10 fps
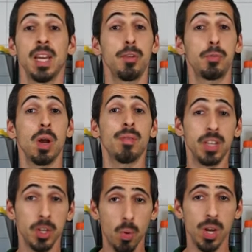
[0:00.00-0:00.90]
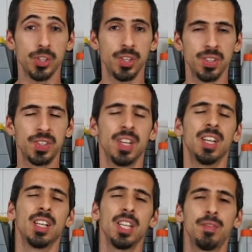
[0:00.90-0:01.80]
If you have any questions,
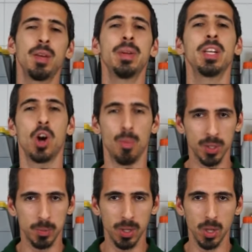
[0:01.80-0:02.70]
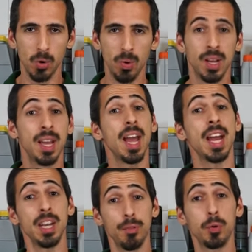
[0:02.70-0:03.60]
leave them in the comments below.
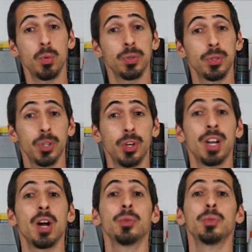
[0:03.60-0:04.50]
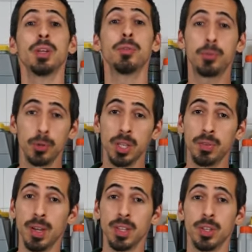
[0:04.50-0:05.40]
And if you want to learn how to take full
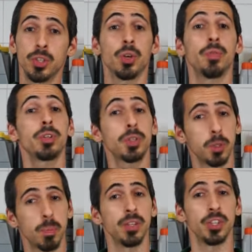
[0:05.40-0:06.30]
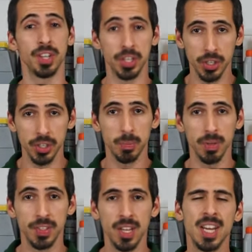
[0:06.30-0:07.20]
advantage of your suspension
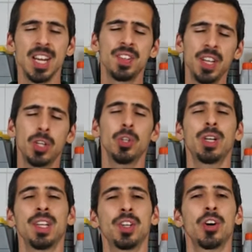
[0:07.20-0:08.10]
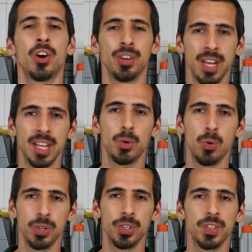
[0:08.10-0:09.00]
adjustments, take a look at our online
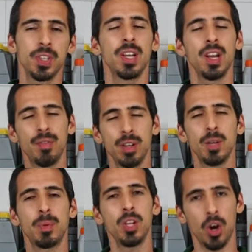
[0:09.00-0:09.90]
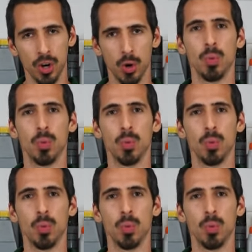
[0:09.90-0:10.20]
courses available on our